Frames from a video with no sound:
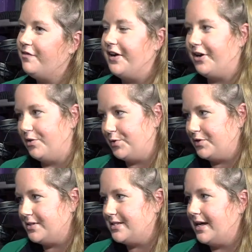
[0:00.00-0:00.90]
of
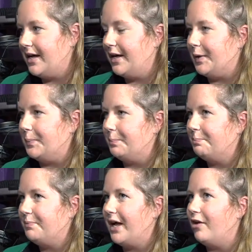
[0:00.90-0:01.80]
variables. Um,
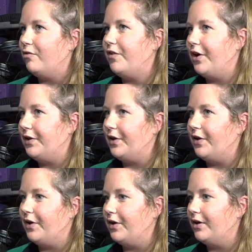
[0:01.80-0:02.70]
how far
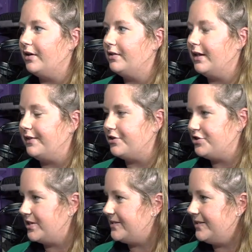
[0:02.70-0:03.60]
along, like their
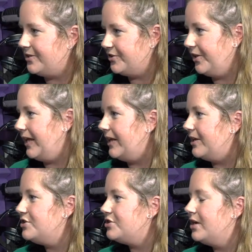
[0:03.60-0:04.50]
gestational
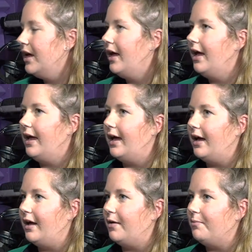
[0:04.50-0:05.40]
age,
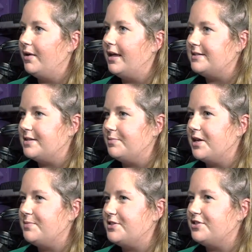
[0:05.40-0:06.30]
um, and
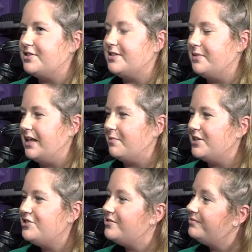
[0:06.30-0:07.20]
sometimes there's some
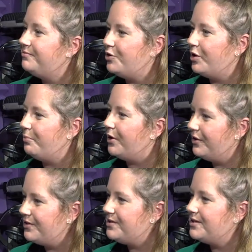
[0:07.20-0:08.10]
damage during
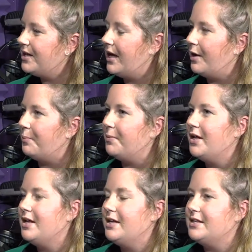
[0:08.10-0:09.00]
birth. Um,
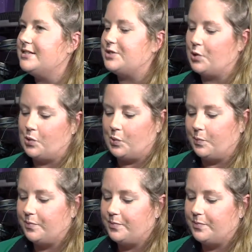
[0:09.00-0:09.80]
so